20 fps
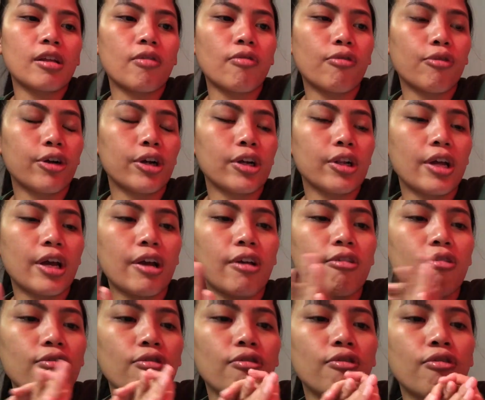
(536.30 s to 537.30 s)
it for
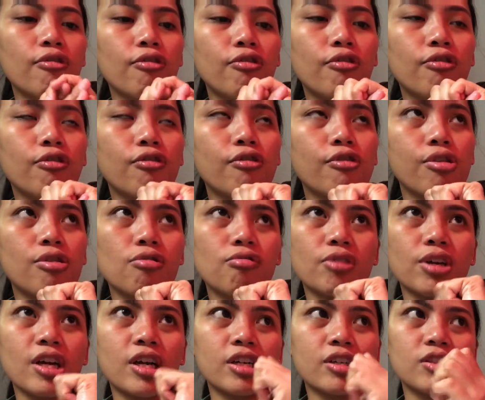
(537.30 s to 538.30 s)
like
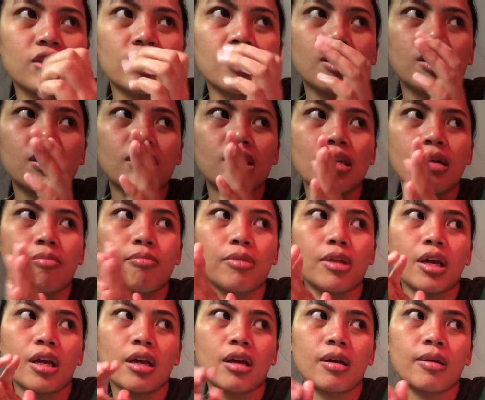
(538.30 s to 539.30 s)
300
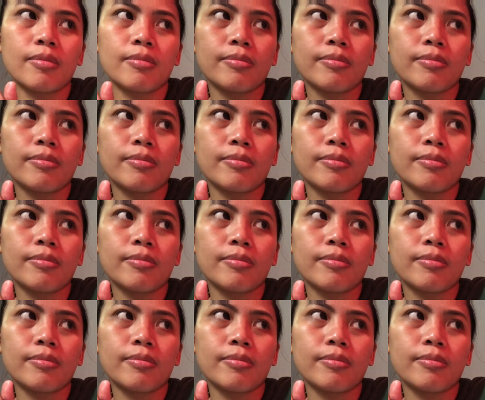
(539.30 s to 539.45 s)
something.